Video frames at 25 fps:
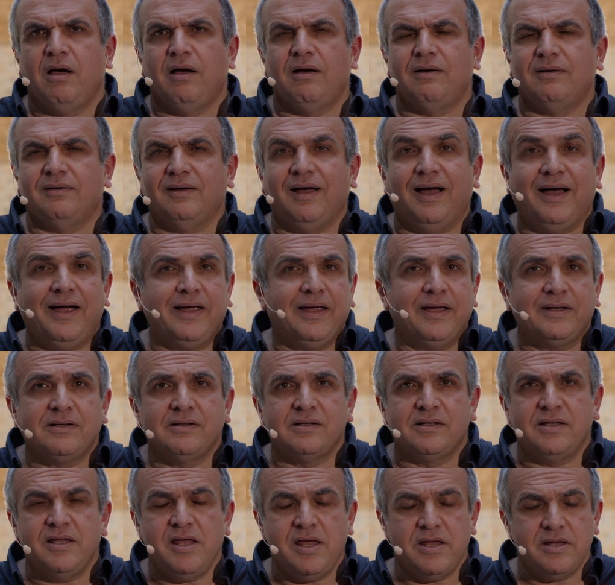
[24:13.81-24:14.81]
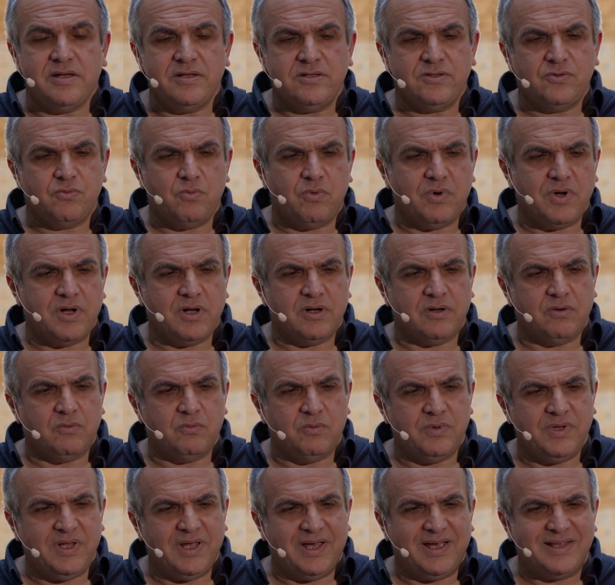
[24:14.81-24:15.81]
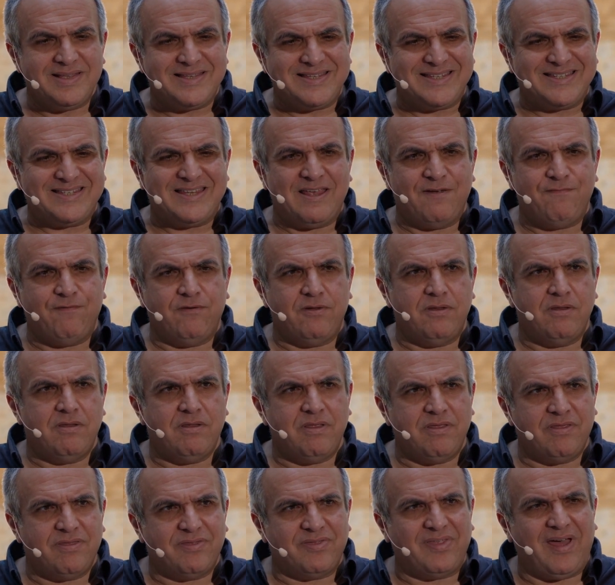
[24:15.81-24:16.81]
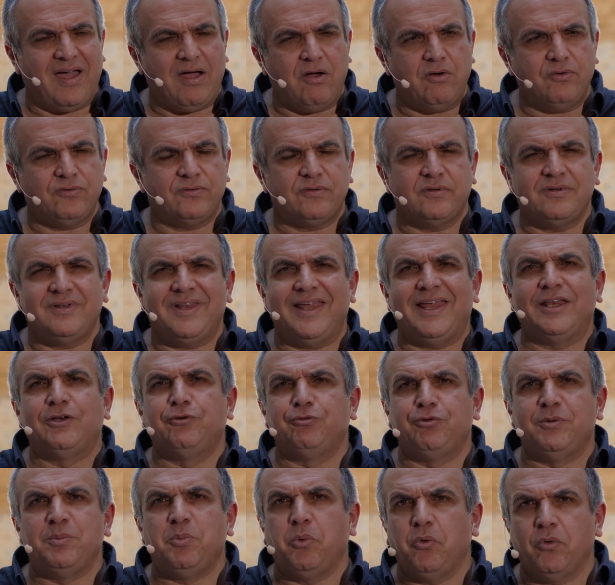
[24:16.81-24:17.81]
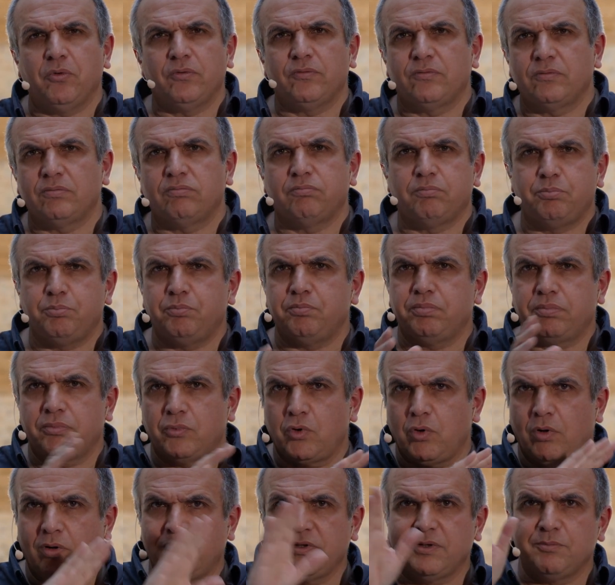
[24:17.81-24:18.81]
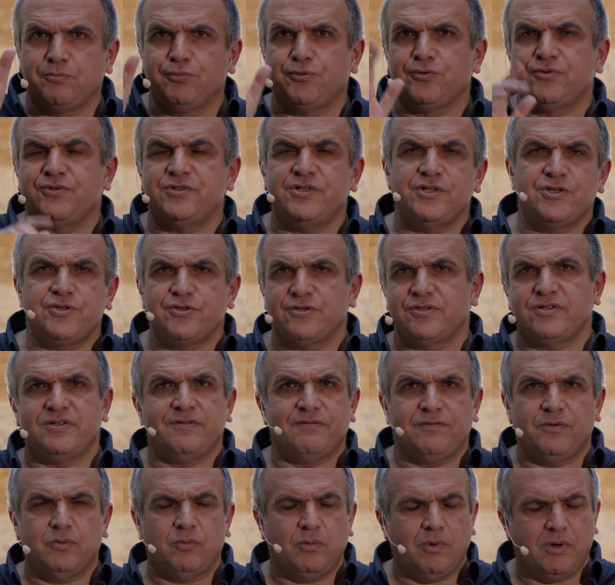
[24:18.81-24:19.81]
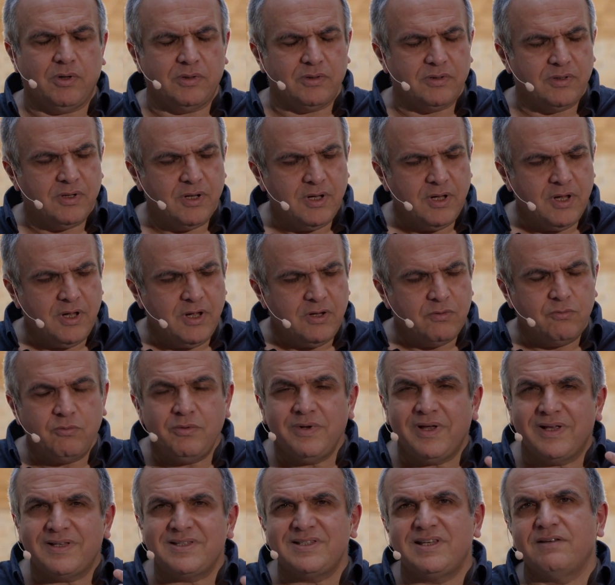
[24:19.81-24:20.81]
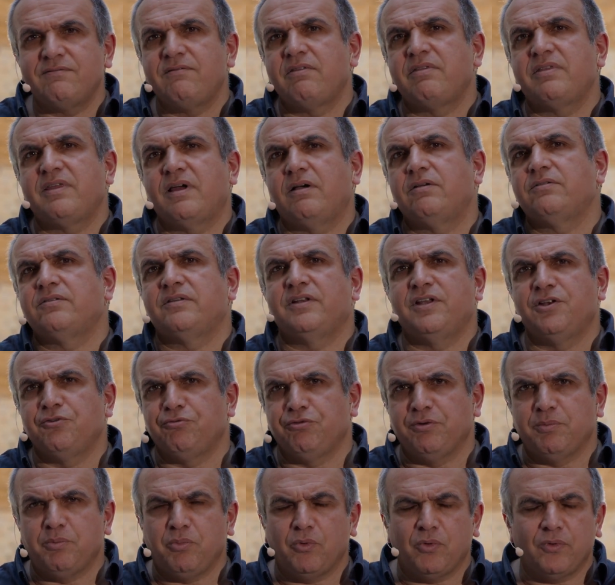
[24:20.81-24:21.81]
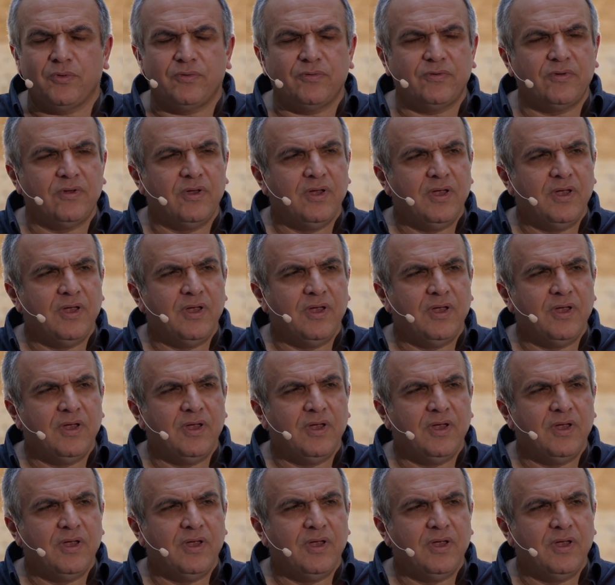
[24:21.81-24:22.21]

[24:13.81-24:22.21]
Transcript: I had a case where we had 7,000 entry points, call them procedures if you want. We had 7,000 entry points.